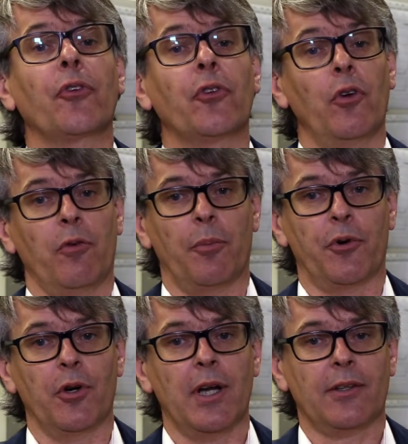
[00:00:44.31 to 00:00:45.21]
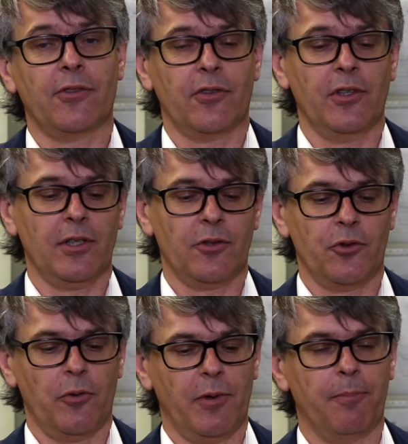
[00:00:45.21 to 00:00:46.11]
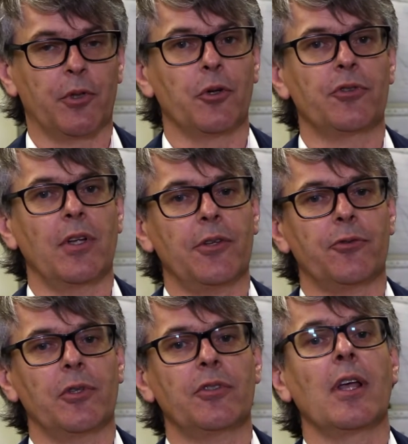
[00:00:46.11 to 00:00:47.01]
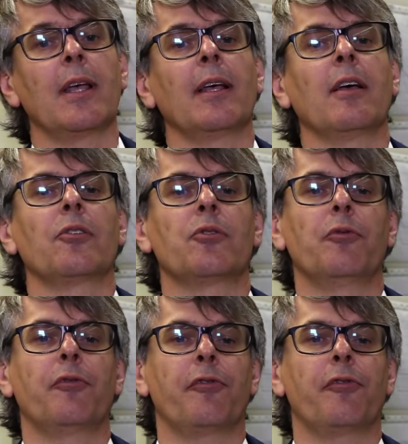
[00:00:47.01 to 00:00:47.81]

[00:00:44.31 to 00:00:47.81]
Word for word: server products here, server processors, to,